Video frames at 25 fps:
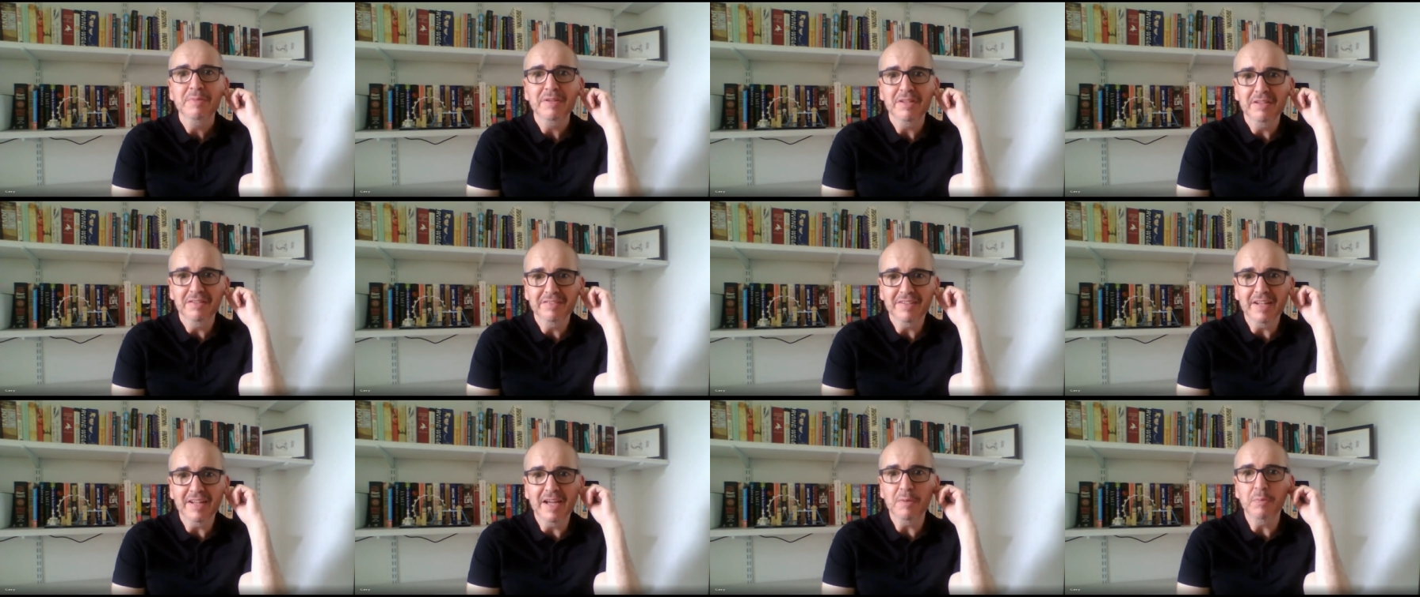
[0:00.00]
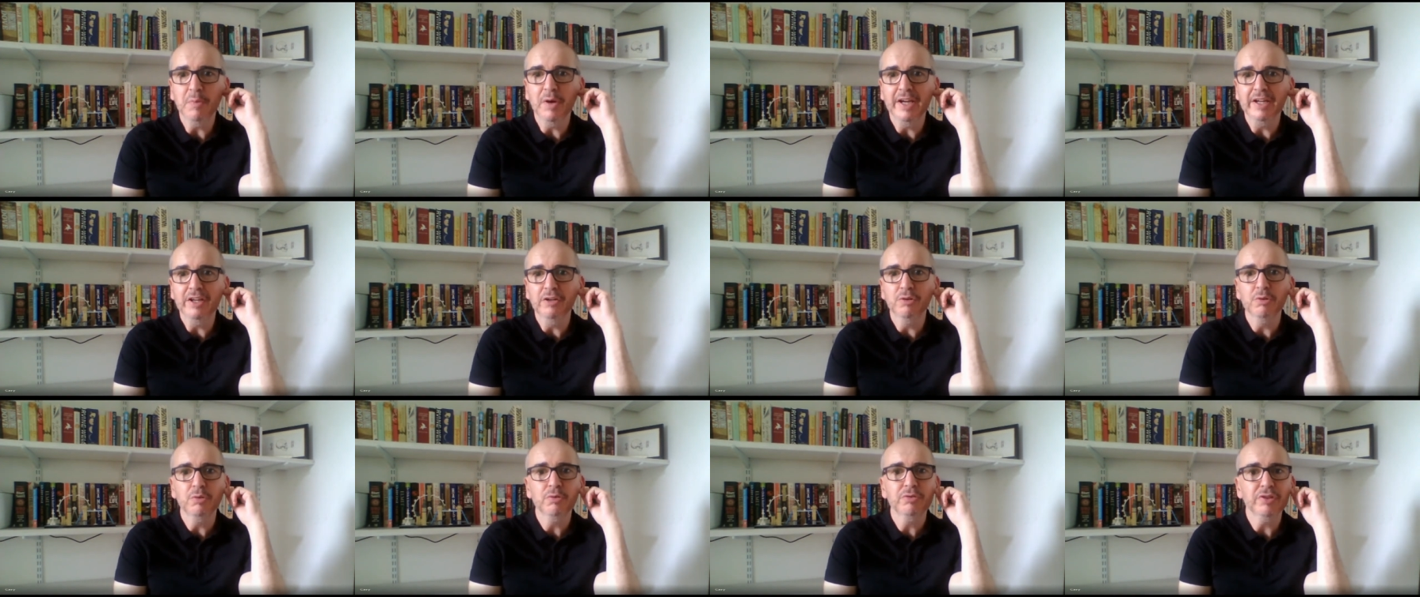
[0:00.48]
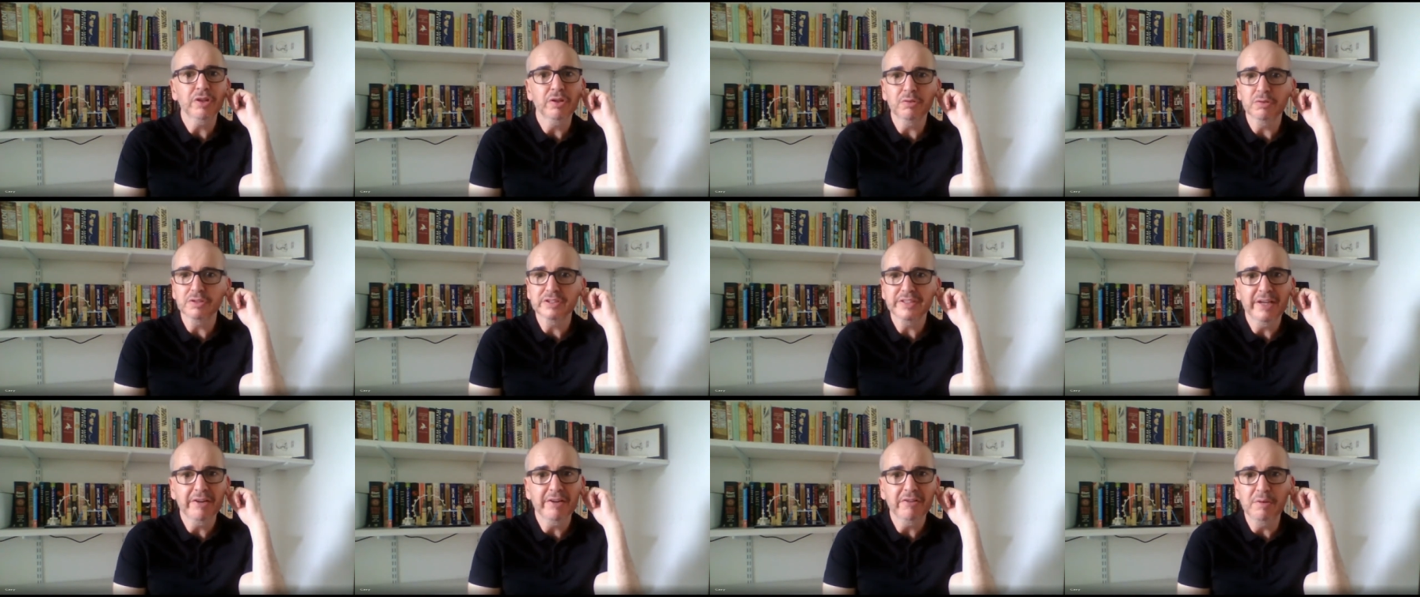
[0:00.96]
In the same way, you're also
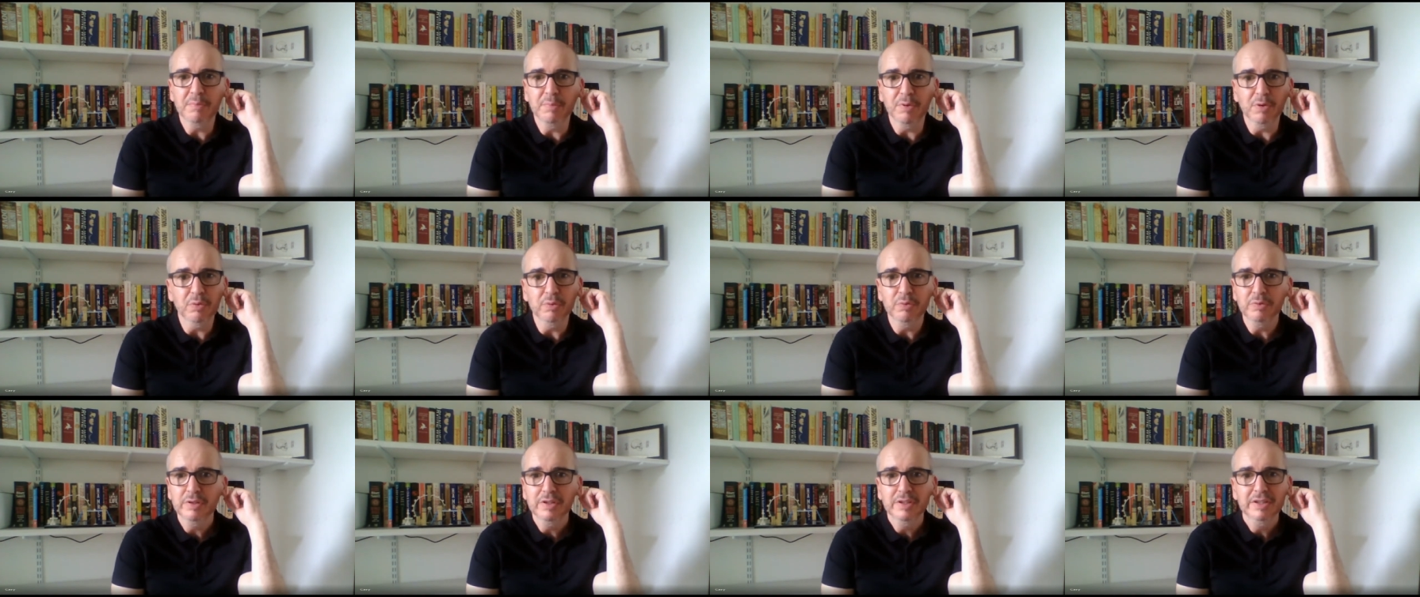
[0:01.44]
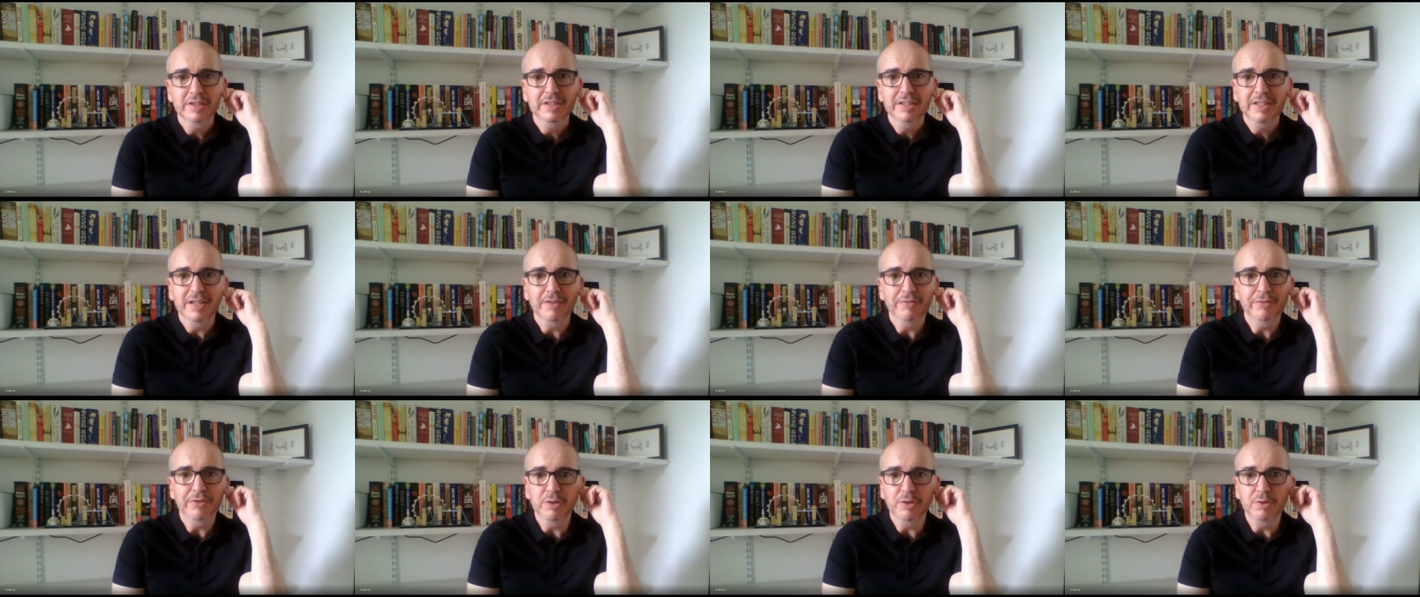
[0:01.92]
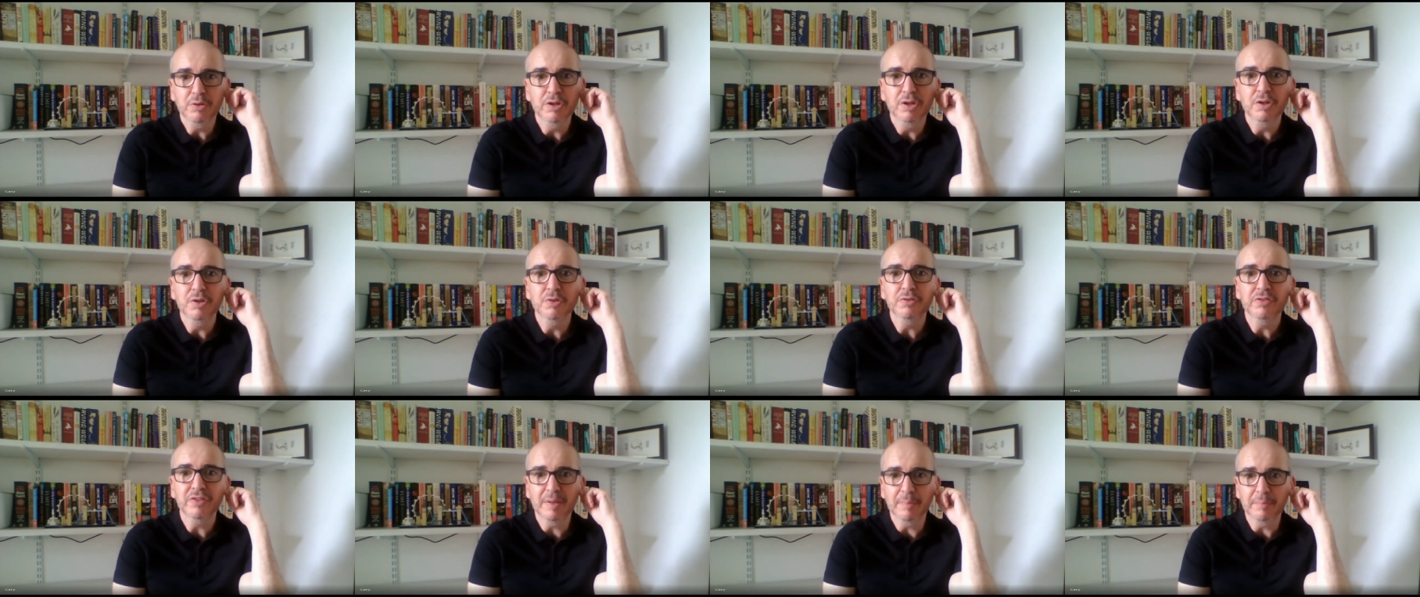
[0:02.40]
not terrible if you
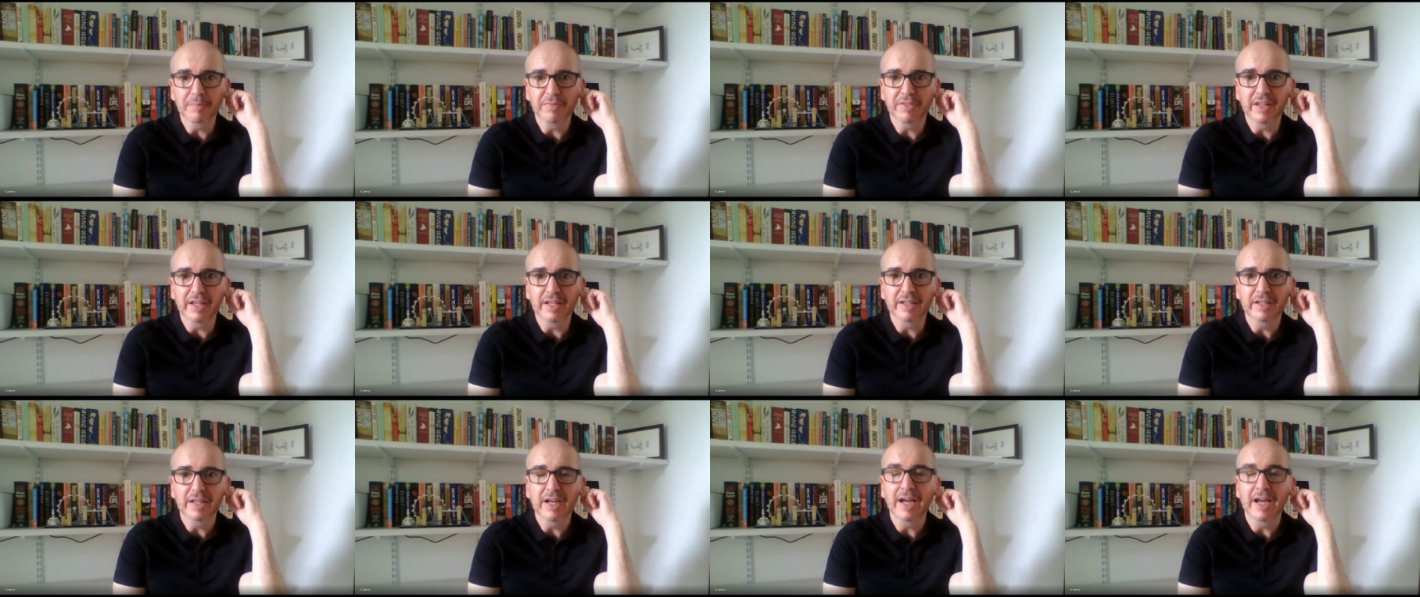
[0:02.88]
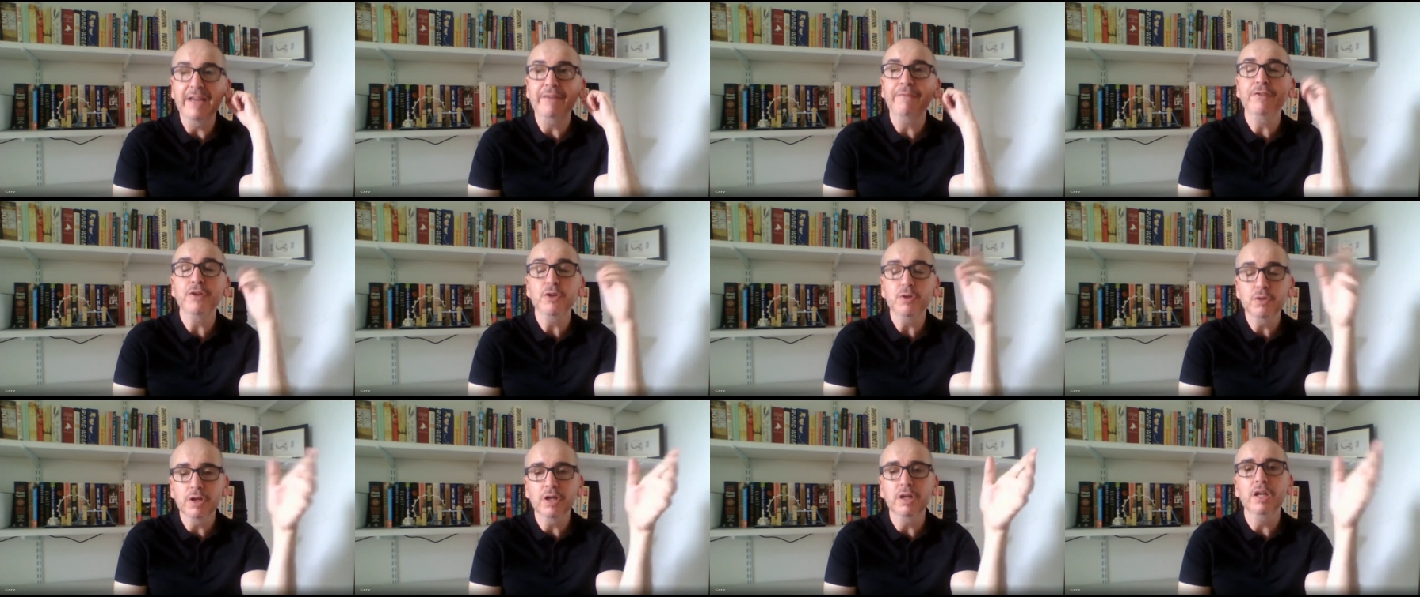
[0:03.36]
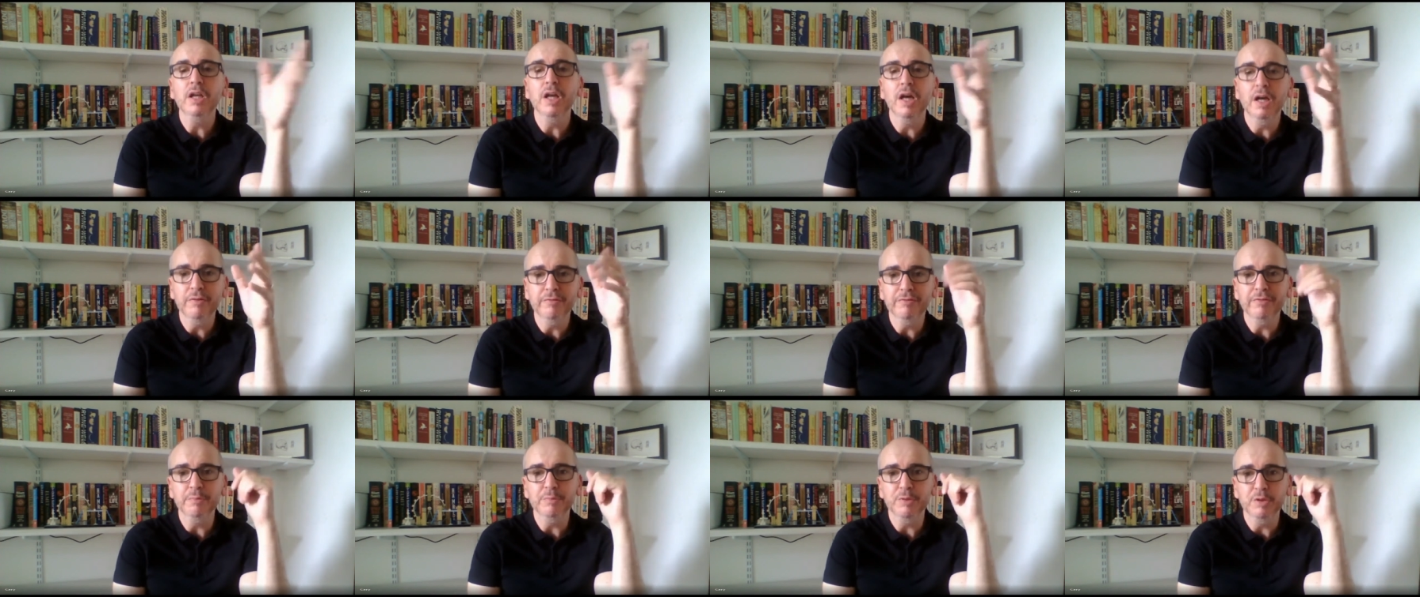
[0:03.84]
lose something if you can
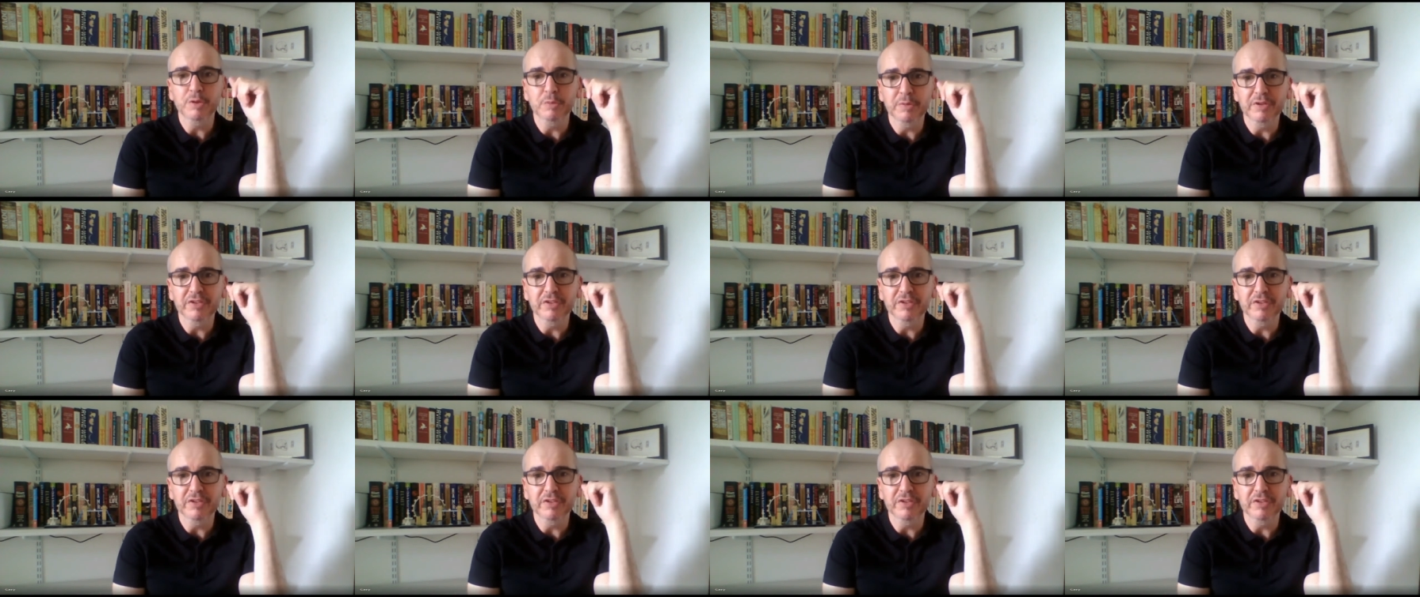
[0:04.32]
learn from your